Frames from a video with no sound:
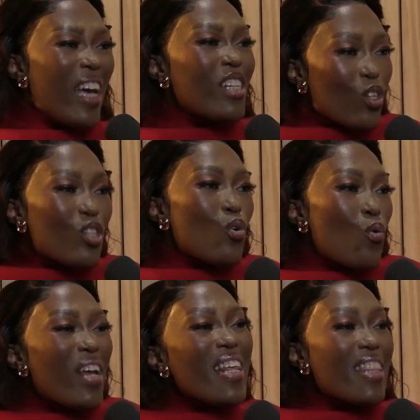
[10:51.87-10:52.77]
It's
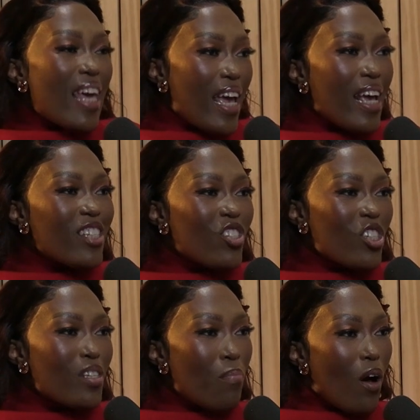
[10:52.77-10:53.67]
already there. It's
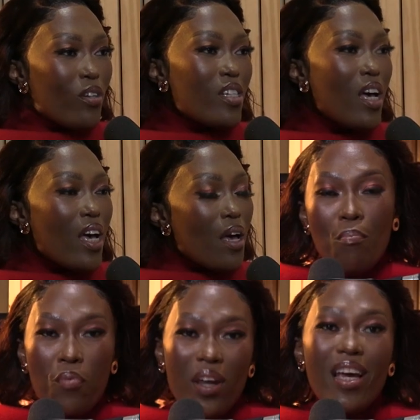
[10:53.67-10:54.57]
just about
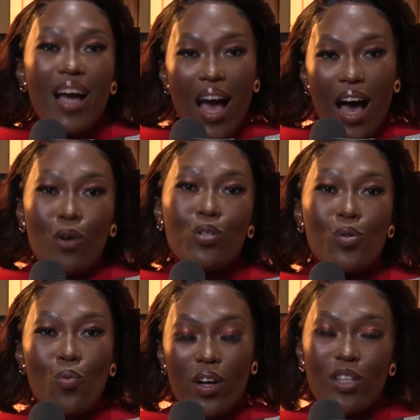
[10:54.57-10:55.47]
bringing out
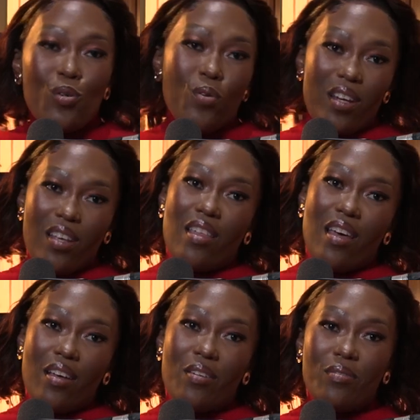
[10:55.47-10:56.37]
what is already there.